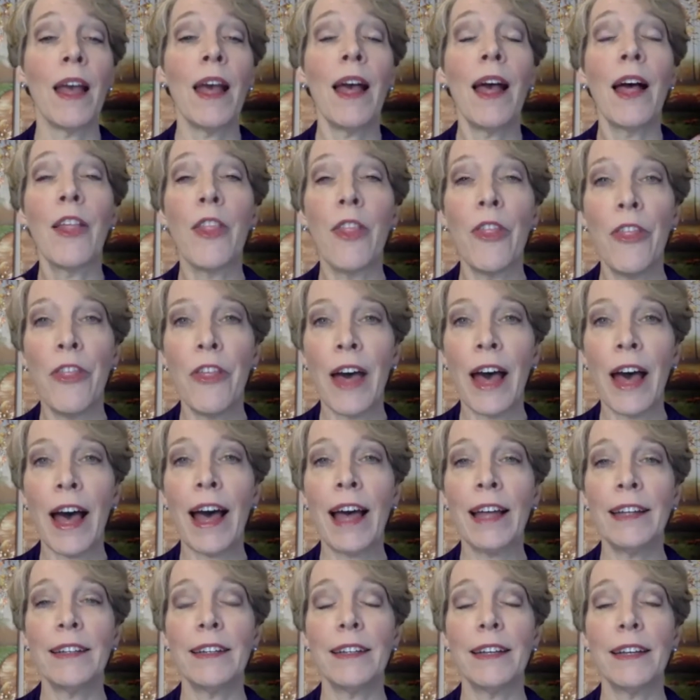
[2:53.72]

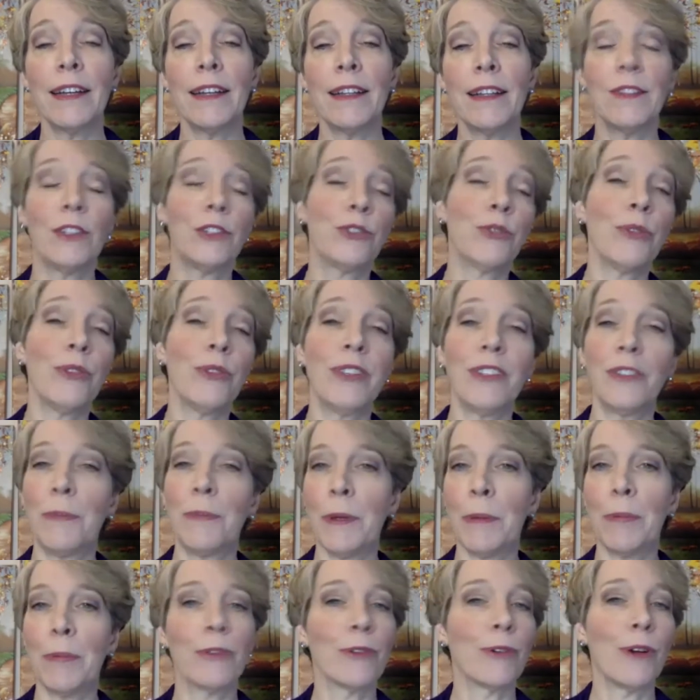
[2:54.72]
the truth is
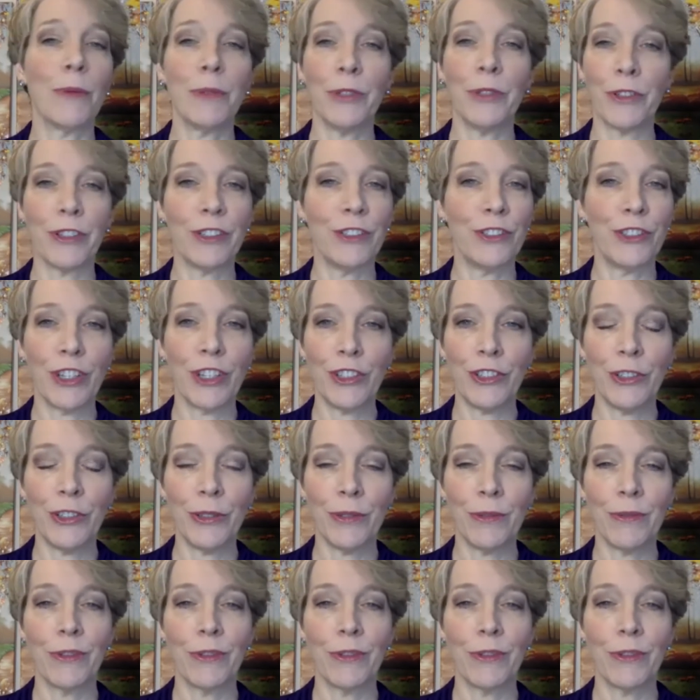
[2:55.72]
people are always going to judge you.